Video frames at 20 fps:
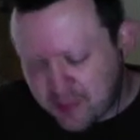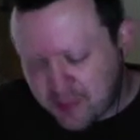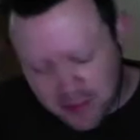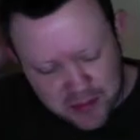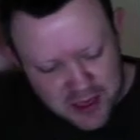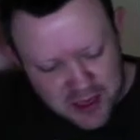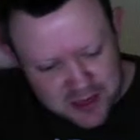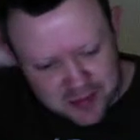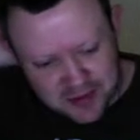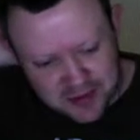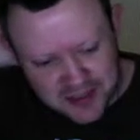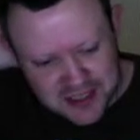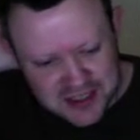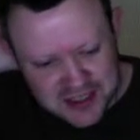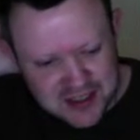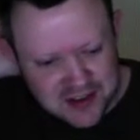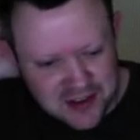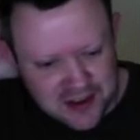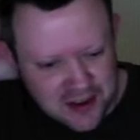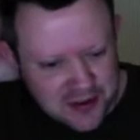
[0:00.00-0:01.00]
to be people
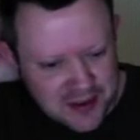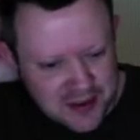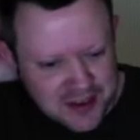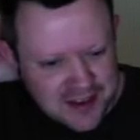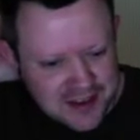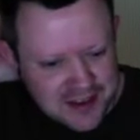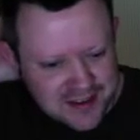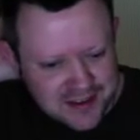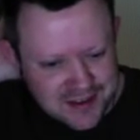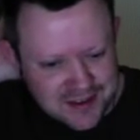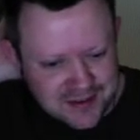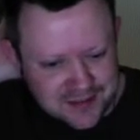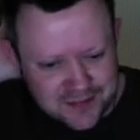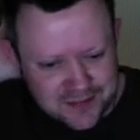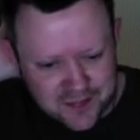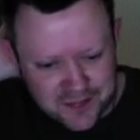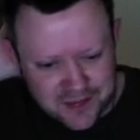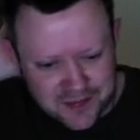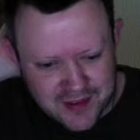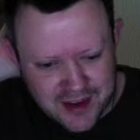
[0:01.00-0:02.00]
listening that are thinking you know
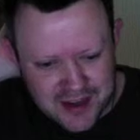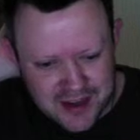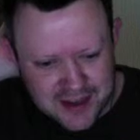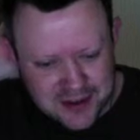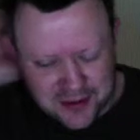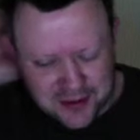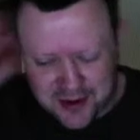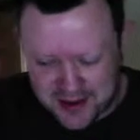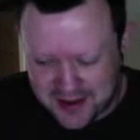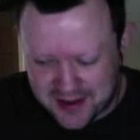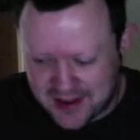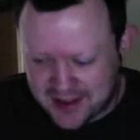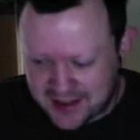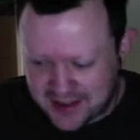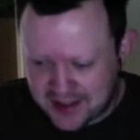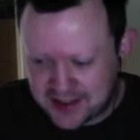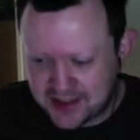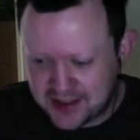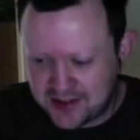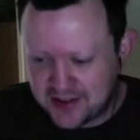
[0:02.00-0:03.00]
i'd quite like
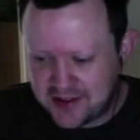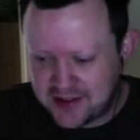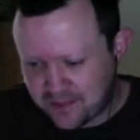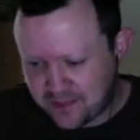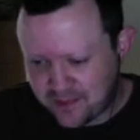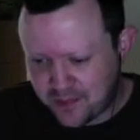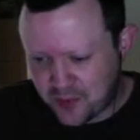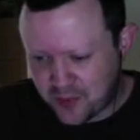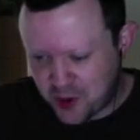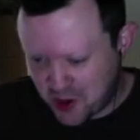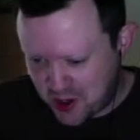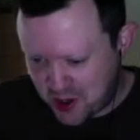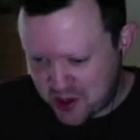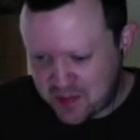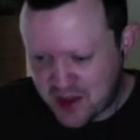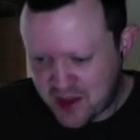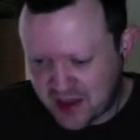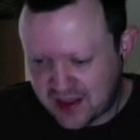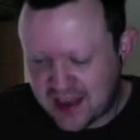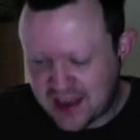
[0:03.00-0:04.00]
to work a
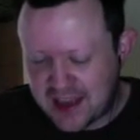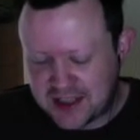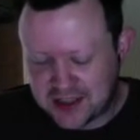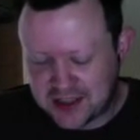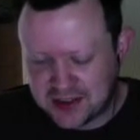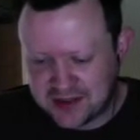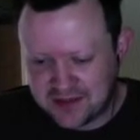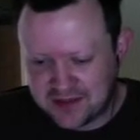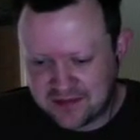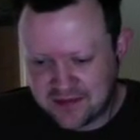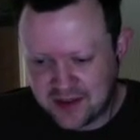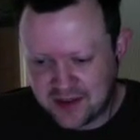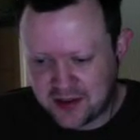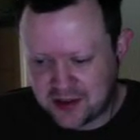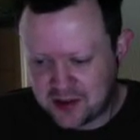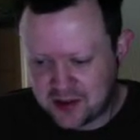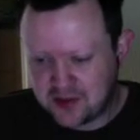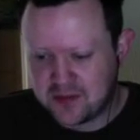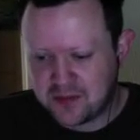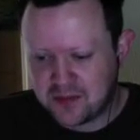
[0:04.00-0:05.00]
bit less and, and
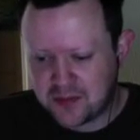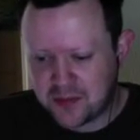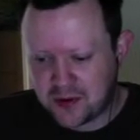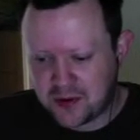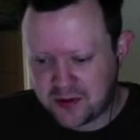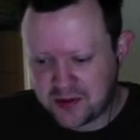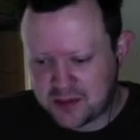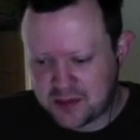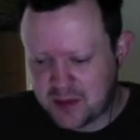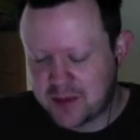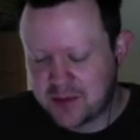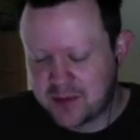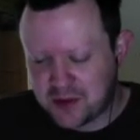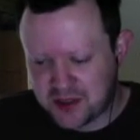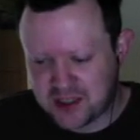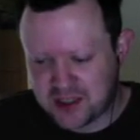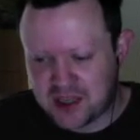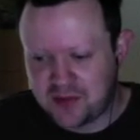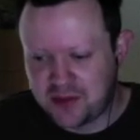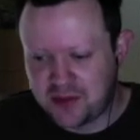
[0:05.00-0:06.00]
do more spend more
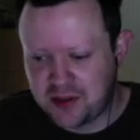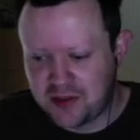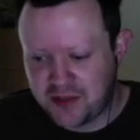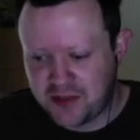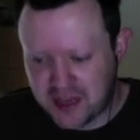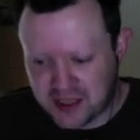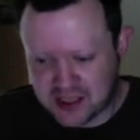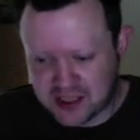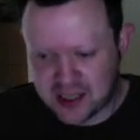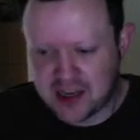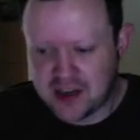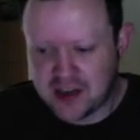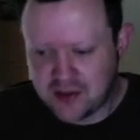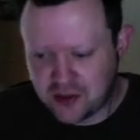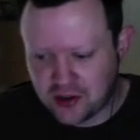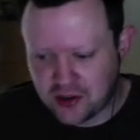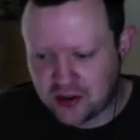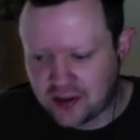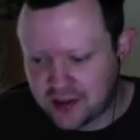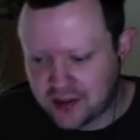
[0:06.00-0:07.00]
time doing things they
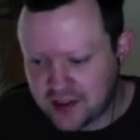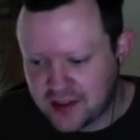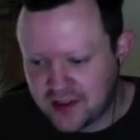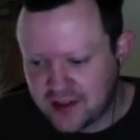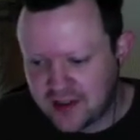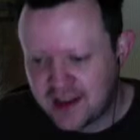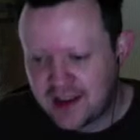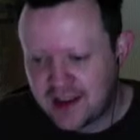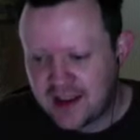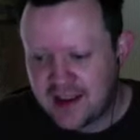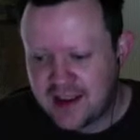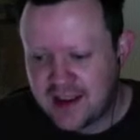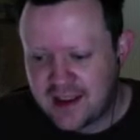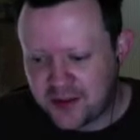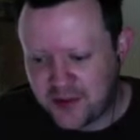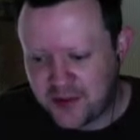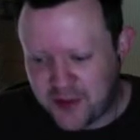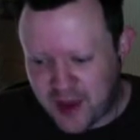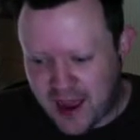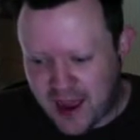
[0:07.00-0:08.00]
enjoy
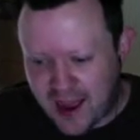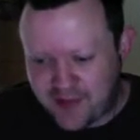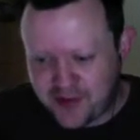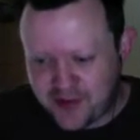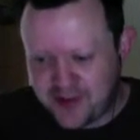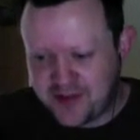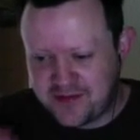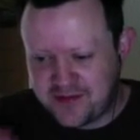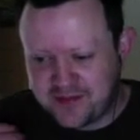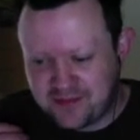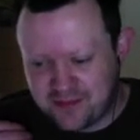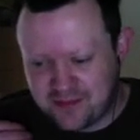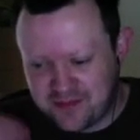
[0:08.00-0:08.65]
that haven't